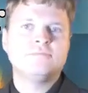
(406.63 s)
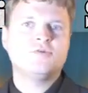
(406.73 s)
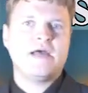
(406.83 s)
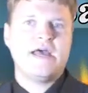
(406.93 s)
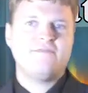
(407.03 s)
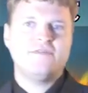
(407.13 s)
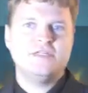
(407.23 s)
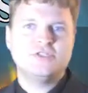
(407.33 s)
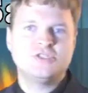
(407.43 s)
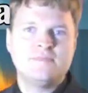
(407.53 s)
to a half an
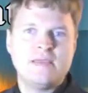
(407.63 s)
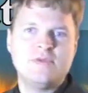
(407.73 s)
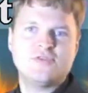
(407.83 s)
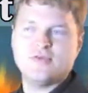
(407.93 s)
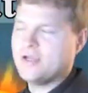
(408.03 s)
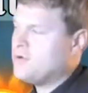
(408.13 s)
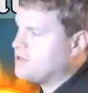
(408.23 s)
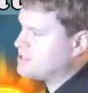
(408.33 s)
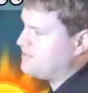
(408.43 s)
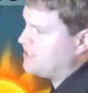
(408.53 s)
inch, maybe three
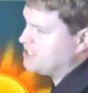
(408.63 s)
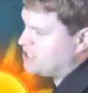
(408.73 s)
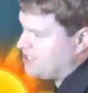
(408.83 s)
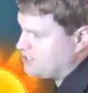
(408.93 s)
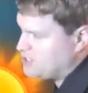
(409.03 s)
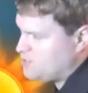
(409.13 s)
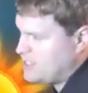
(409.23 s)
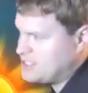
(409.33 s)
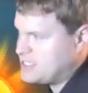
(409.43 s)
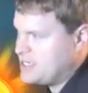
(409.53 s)
quarters of an inch out of this
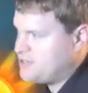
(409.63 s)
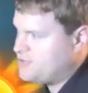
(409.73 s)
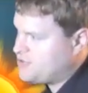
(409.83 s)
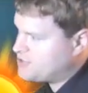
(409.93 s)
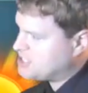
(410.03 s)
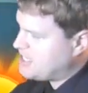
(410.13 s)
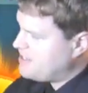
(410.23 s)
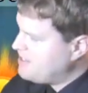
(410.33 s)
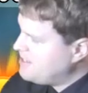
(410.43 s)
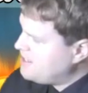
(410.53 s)
Wednesday into
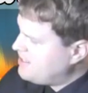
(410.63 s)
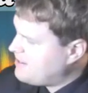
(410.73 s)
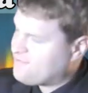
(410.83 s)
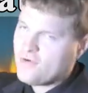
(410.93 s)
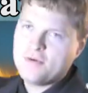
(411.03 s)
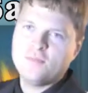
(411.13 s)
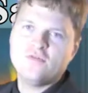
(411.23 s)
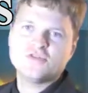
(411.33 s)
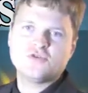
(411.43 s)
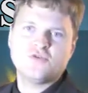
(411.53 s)
Thursday. That front
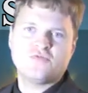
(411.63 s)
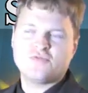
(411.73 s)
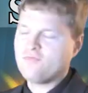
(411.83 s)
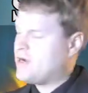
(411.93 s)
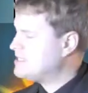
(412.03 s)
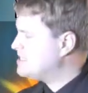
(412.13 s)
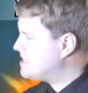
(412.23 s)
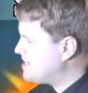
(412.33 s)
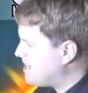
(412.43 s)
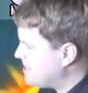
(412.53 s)
moves through
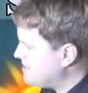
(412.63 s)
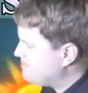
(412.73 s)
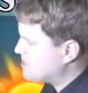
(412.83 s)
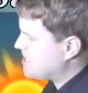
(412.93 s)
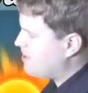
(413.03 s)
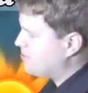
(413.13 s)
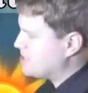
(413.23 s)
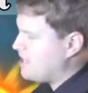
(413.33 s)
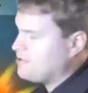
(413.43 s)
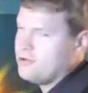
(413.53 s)
Wednesday night,
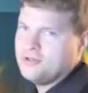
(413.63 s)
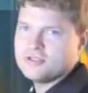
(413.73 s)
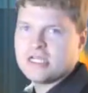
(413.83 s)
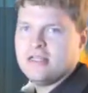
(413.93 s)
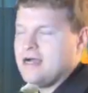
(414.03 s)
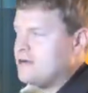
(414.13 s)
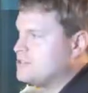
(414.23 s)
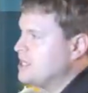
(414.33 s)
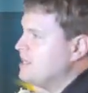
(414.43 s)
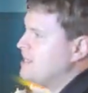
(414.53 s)
scours out all those
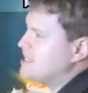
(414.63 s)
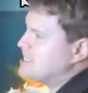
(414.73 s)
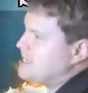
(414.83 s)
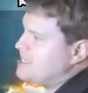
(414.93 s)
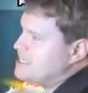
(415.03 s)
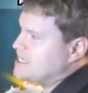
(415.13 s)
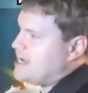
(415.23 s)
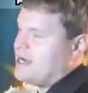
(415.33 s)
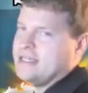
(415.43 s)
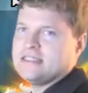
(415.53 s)
clouds, sunny
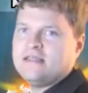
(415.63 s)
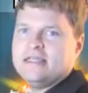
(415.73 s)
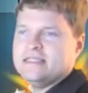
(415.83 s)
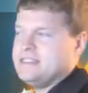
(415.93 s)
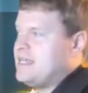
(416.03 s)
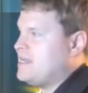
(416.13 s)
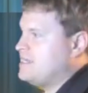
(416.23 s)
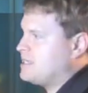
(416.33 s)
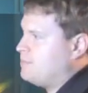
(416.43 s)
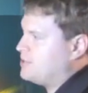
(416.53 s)
skies, late
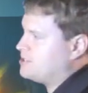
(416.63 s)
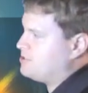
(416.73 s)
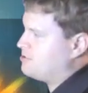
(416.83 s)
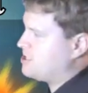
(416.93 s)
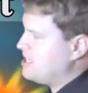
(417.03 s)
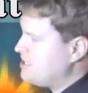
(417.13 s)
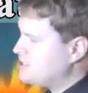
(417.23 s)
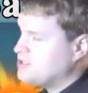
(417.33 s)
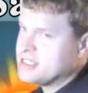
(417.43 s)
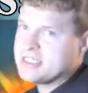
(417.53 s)
day temperatures into the